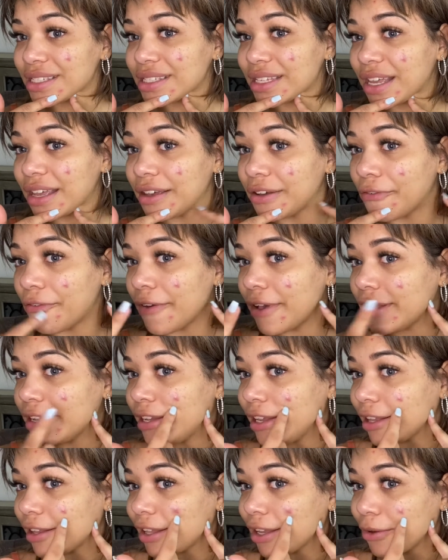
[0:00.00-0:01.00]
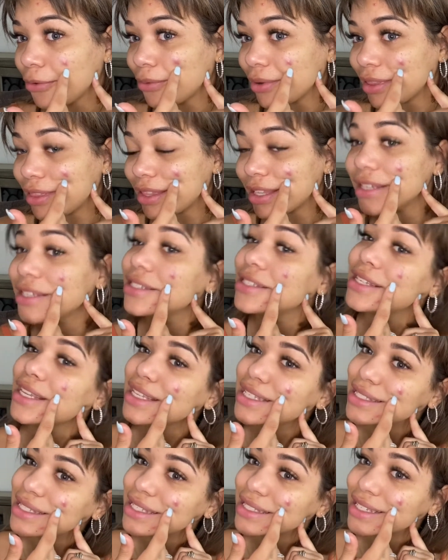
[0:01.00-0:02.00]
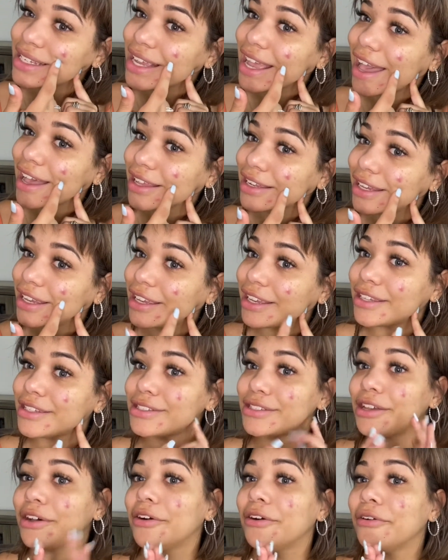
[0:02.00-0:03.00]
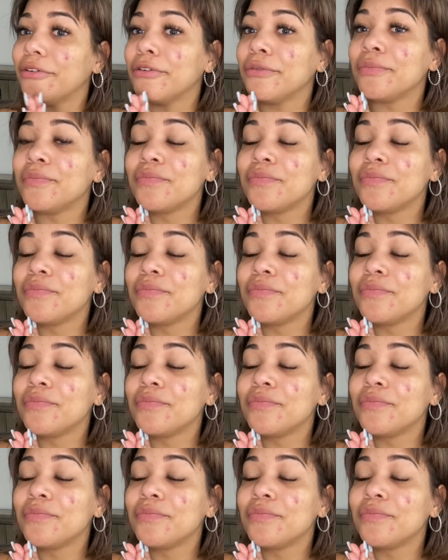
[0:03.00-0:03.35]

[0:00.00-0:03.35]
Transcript: of dealing with this cystic acne. So